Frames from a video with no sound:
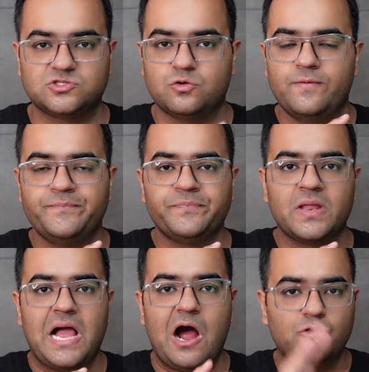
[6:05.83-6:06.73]
So
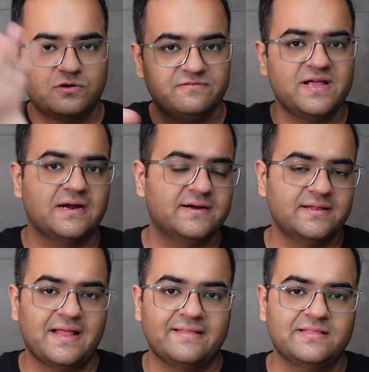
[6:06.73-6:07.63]
out of the one
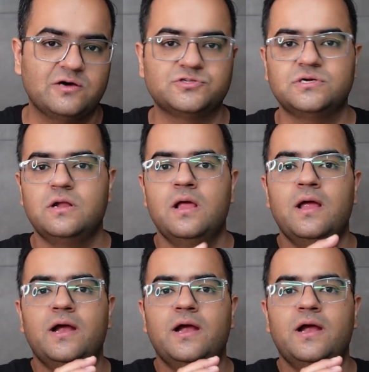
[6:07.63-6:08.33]
hundred nine thousand,